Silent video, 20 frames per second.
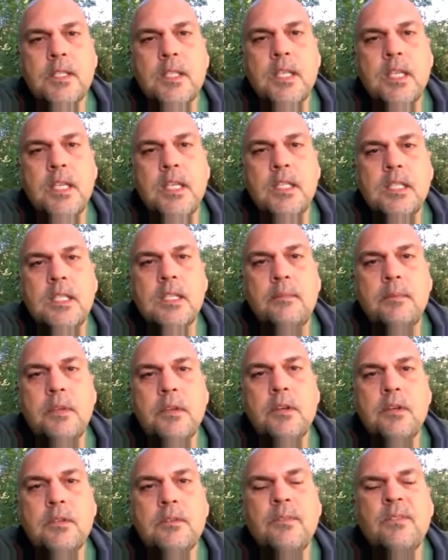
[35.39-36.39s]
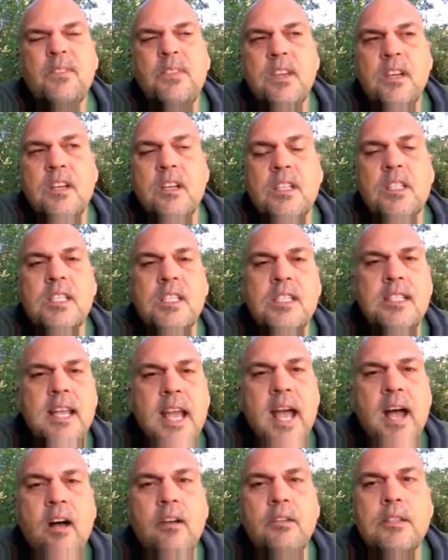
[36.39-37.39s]
see some of those fears and
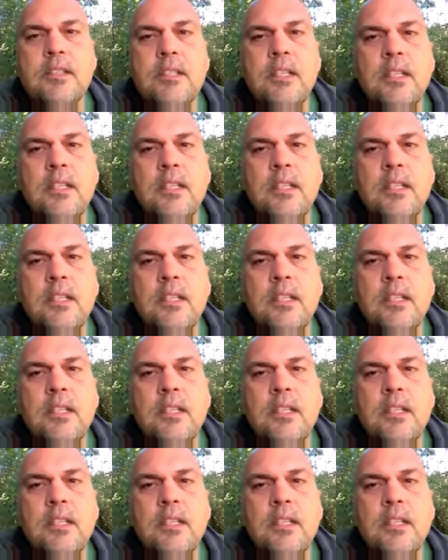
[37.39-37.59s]
doubts